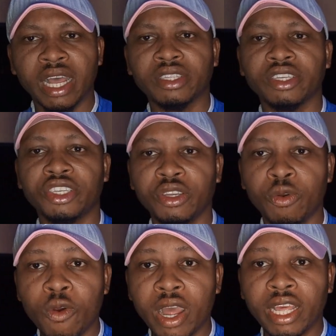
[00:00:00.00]
that she
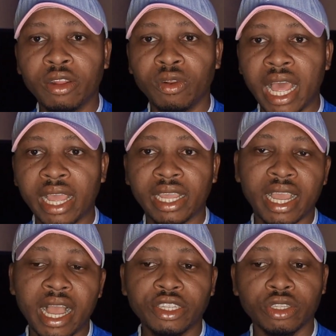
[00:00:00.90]
wanted to
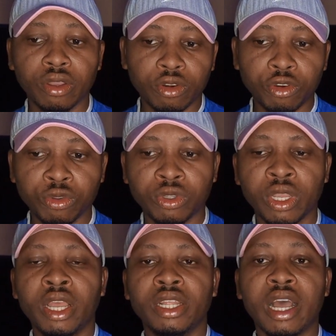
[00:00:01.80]
like catch some
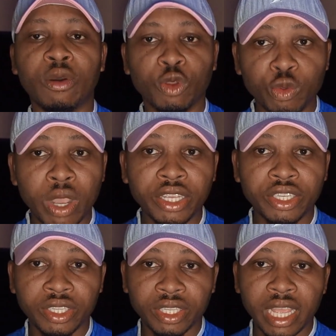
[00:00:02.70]
cruise that was why
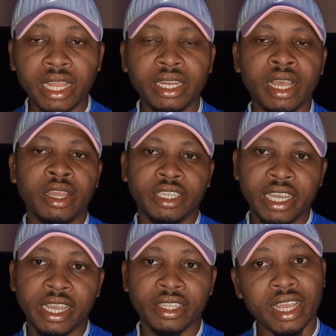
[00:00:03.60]
she said
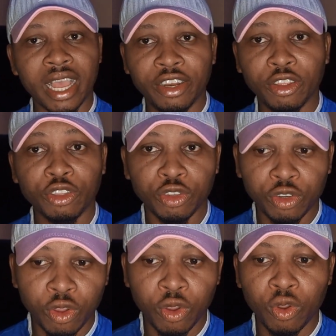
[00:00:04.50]
yes i don't
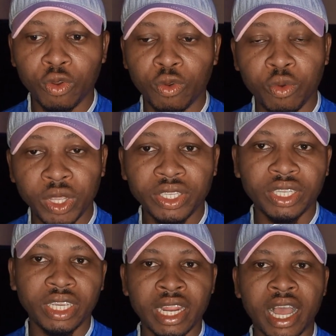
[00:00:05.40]
know
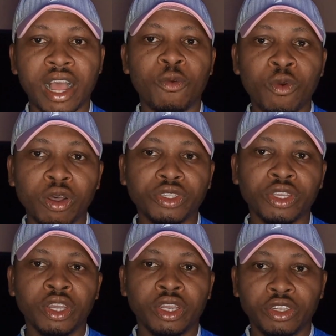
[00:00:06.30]
Wizkid and
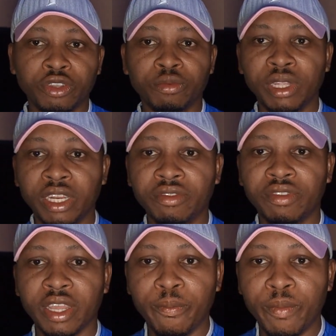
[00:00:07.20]
what do you
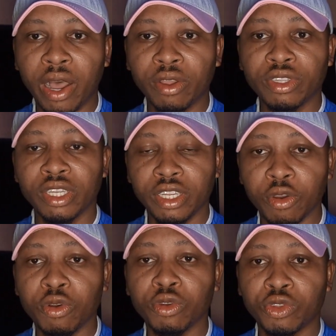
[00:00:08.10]
believe about
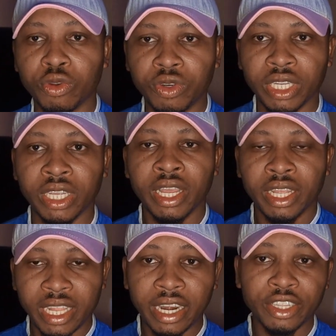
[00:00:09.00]
the whole story
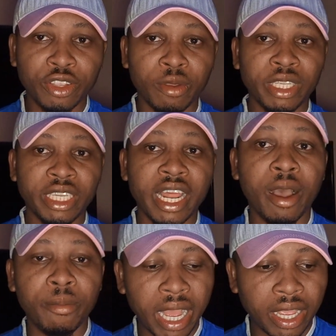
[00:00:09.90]
that is something
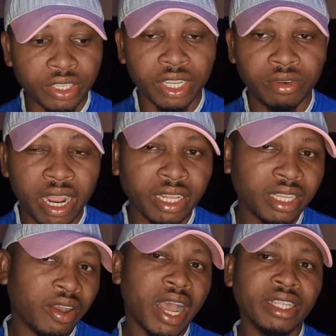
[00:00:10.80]
i'm asking
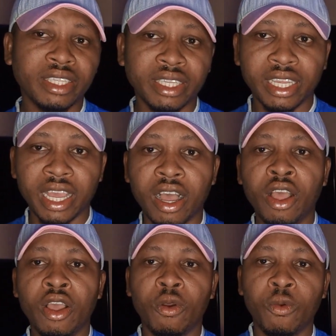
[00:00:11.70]
right now i think uh,
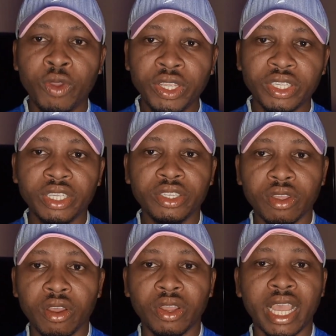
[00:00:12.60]
Wizkid
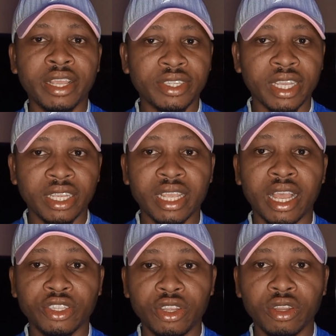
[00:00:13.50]
song essence
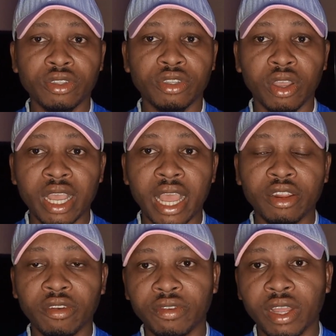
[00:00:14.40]
has gotten some
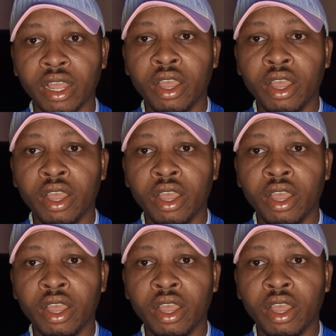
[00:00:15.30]
kind of uh,